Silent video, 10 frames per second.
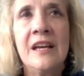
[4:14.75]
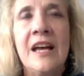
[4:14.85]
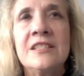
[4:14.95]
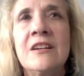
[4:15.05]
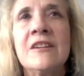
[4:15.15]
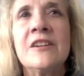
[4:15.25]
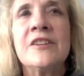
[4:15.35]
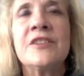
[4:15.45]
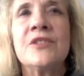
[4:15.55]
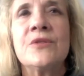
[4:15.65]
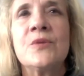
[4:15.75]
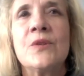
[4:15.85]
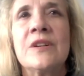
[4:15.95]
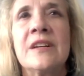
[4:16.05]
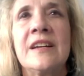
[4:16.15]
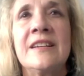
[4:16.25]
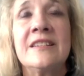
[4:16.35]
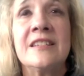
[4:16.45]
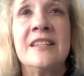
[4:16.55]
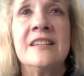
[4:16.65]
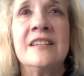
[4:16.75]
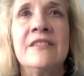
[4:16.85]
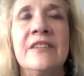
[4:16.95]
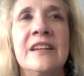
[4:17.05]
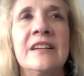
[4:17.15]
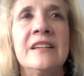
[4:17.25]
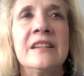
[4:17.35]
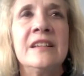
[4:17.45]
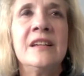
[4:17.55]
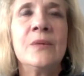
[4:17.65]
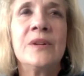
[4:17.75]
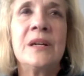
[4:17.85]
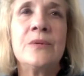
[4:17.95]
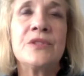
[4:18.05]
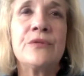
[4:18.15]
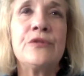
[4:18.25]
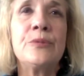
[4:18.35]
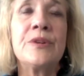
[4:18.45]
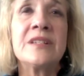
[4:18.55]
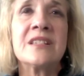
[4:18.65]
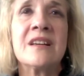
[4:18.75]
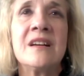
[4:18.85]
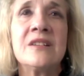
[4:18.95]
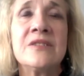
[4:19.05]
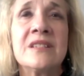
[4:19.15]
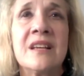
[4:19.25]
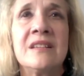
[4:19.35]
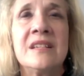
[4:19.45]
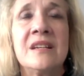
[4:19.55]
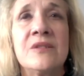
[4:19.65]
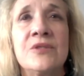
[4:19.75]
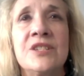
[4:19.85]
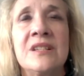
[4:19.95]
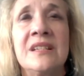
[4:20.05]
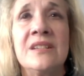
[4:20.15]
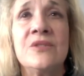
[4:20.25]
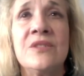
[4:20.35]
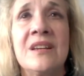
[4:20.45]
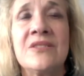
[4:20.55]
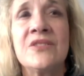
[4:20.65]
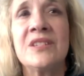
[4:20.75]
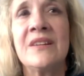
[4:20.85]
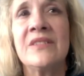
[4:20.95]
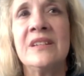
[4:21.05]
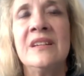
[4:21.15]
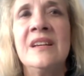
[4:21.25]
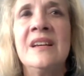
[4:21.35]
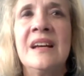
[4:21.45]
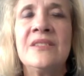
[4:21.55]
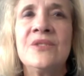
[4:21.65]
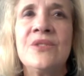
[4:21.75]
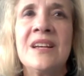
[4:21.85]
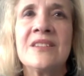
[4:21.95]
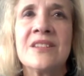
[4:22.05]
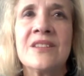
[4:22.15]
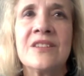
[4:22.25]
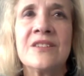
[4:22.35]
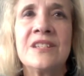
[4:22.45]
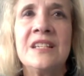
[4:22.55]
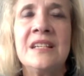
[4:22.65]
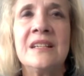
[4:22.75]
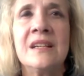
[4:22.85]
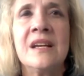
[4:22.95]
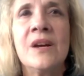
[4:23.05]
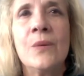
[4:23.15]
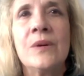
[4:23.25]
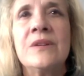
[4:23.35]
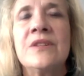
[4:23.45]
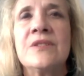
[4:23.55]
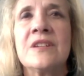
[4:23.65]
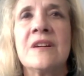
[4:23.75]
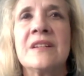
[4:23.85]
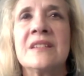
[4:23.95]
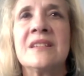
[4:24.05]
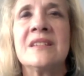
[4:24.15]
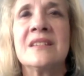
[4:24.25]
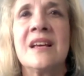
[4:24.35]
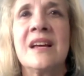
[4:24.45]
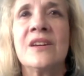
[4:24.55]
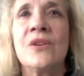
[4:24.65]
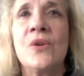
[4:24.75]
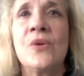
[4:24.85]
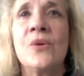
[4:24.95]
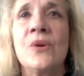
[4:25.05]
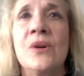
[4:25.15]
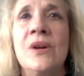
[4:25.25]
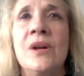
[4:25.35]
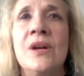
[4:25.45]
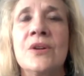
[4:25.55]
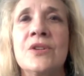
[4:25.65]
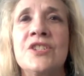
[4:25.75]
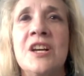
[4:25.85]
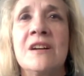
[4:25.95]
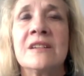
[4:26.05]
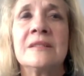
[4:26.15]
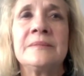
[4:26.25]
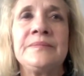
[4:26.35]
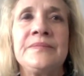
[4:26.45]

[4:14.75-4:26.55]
I toured artists whose work I had seen in Havana when I was a Fulbright Scholar in Santiago, Chile in 2007 and 2013. One of those artists is Sai Go Chang.